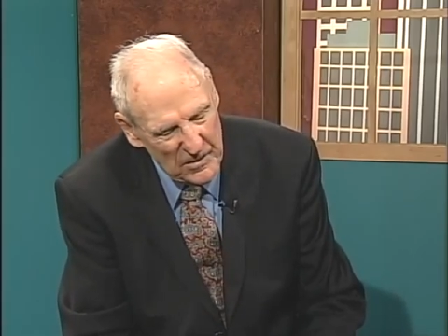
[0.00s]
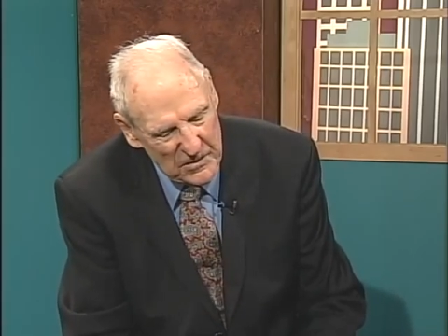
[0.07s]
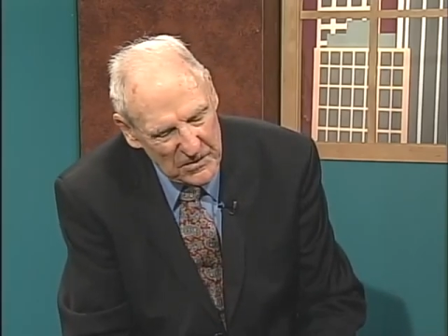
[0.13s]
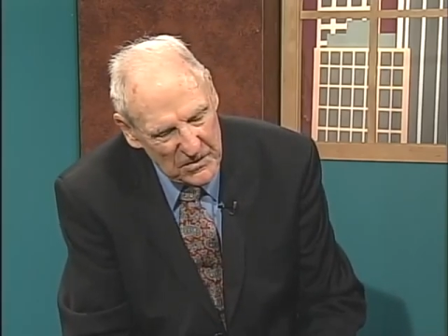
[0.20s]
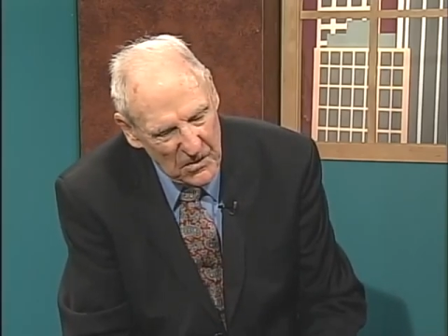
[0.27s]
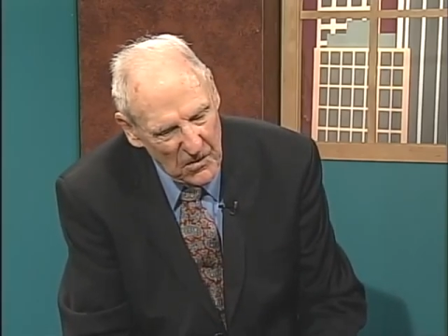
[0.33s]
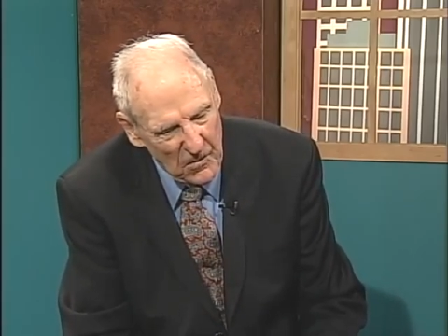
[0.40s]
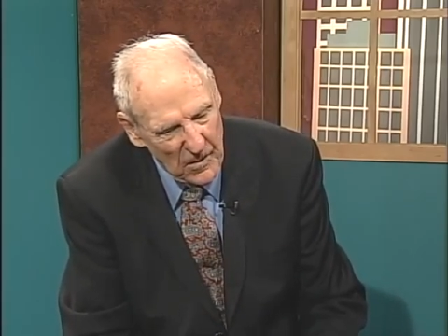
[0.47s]
and
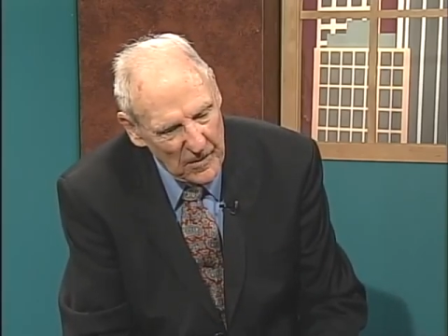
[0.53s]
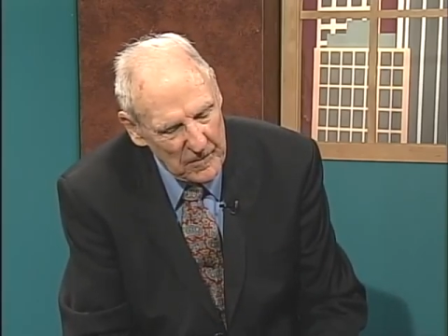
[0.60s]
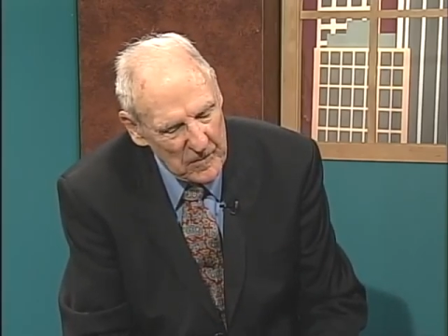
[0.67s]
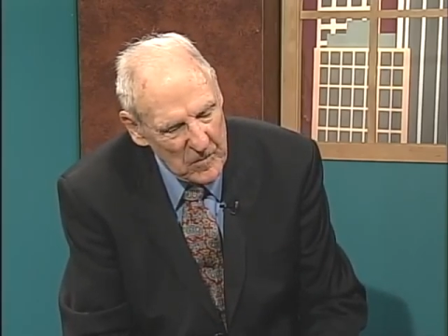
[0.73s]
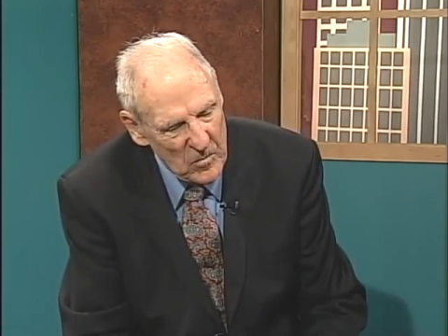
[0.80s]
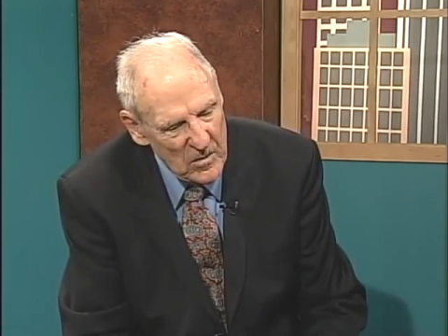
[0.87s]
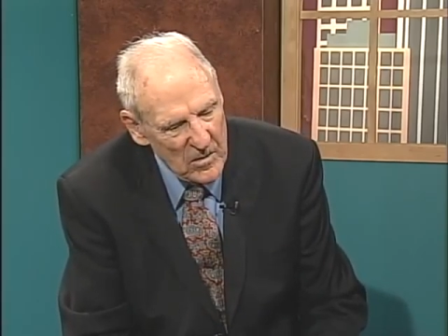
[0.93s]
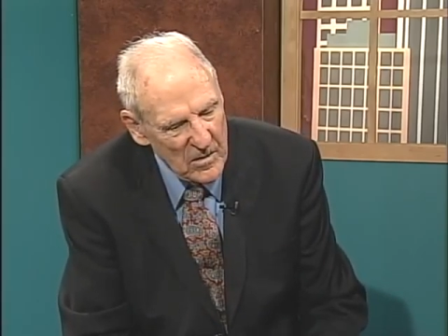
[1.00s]
so on.
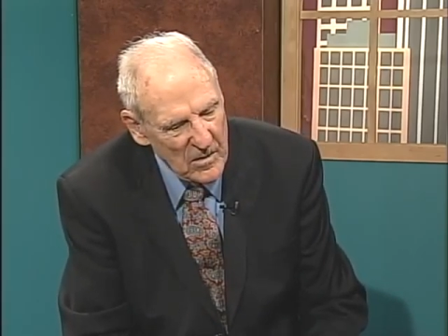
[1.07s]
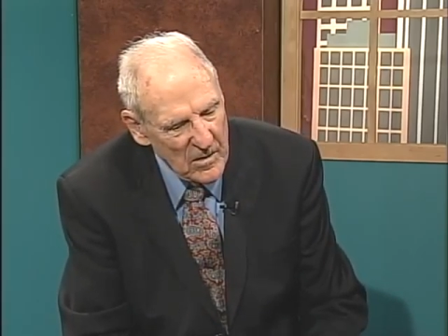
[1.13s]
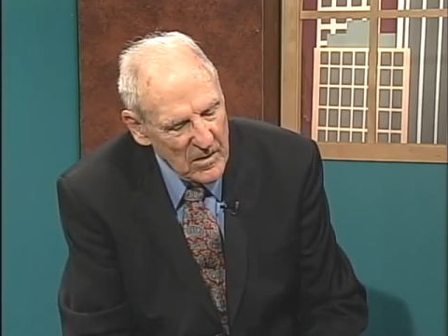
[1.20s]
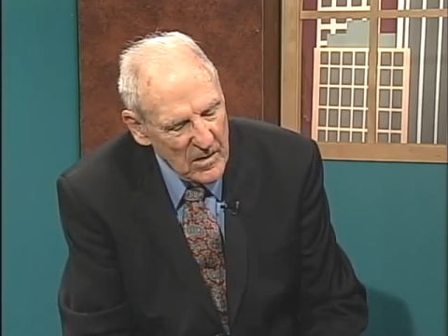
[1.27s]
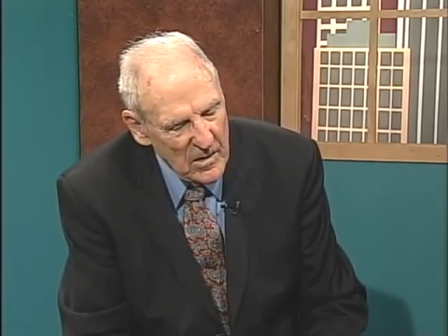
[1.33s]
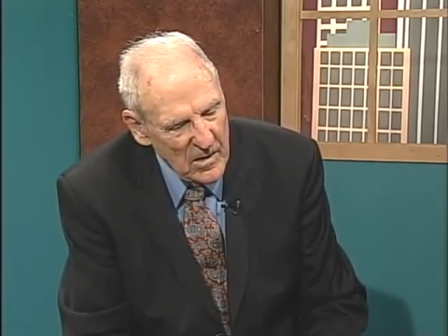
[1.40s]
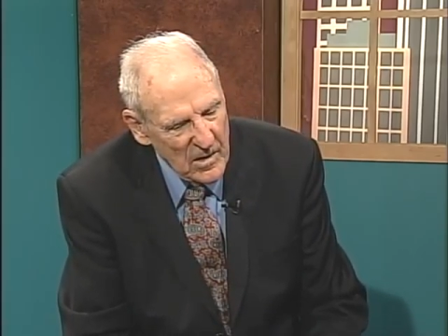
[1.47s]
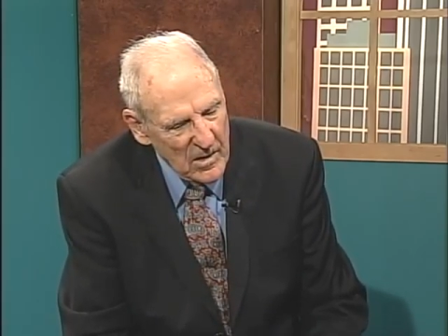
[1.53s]

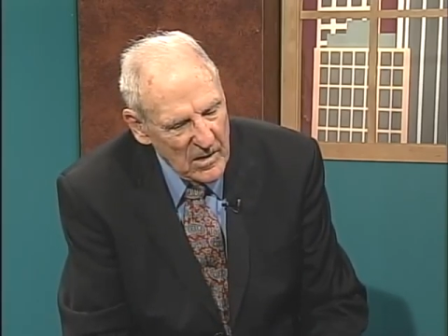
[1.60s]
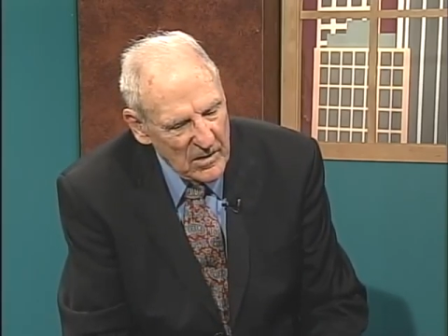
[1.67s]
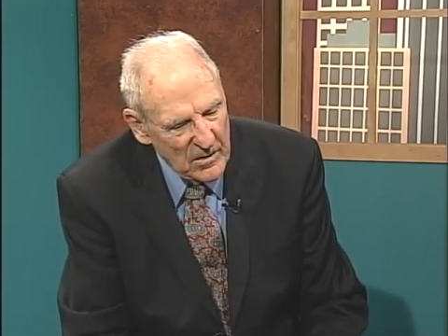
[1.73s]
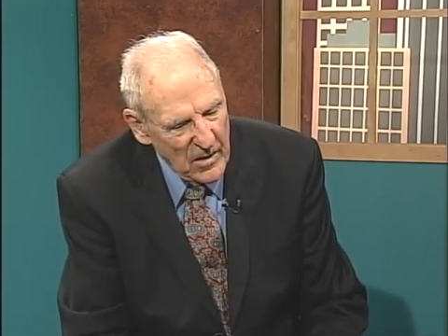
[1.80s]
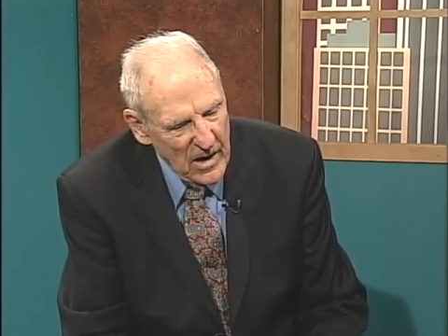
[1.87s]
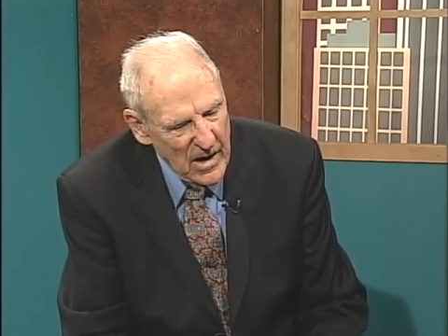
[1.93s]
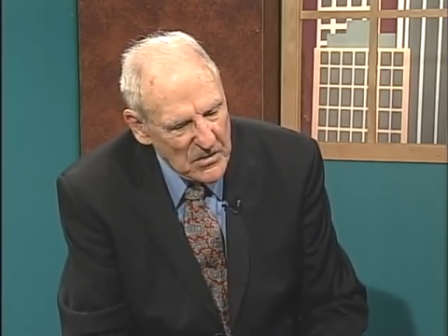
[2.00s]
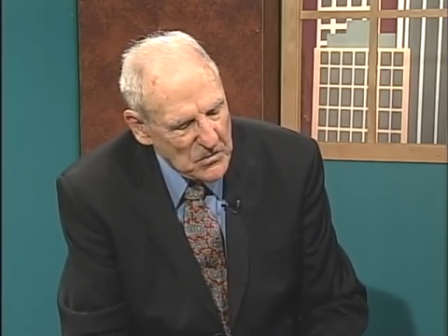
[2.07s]
So
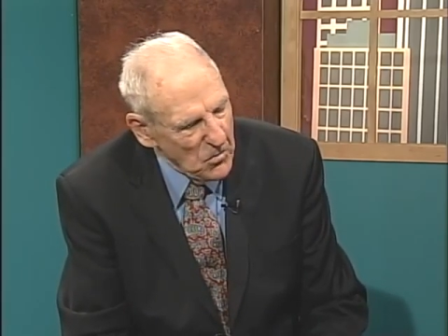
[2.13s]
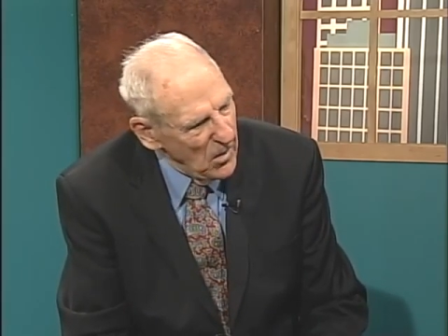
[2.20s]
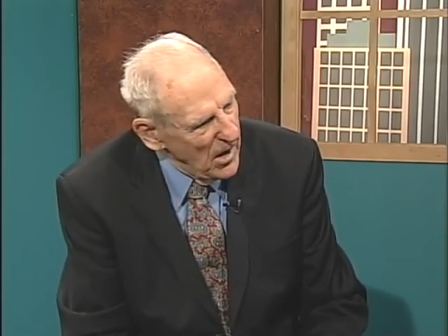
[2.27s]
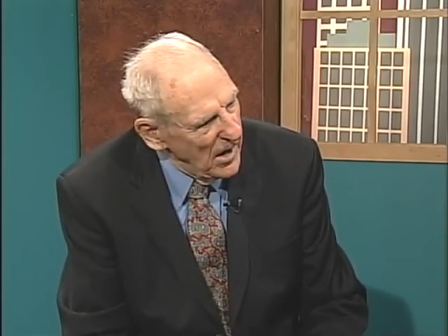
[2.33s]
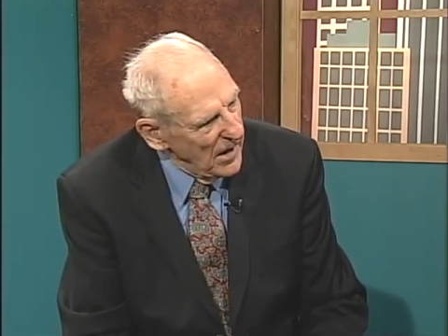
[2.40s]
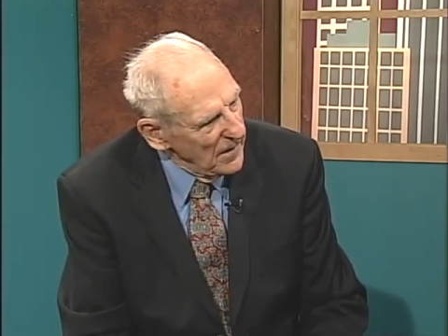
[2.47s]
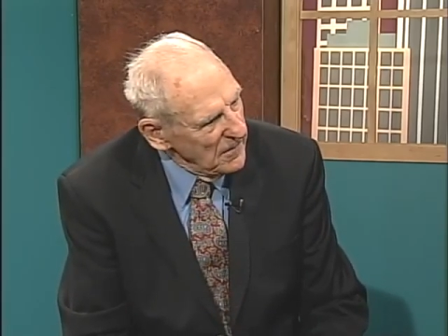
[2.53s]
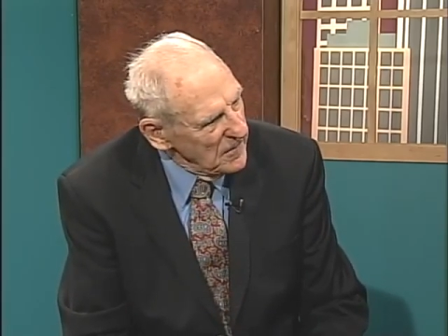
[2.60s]
I asked
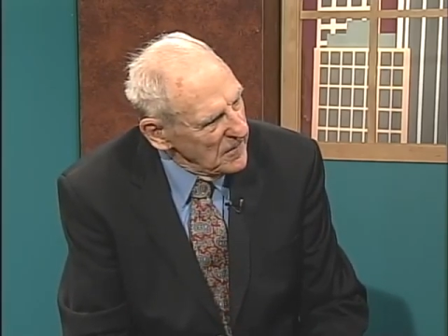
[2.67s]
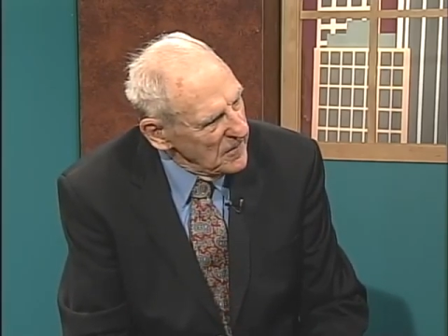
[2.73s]
why.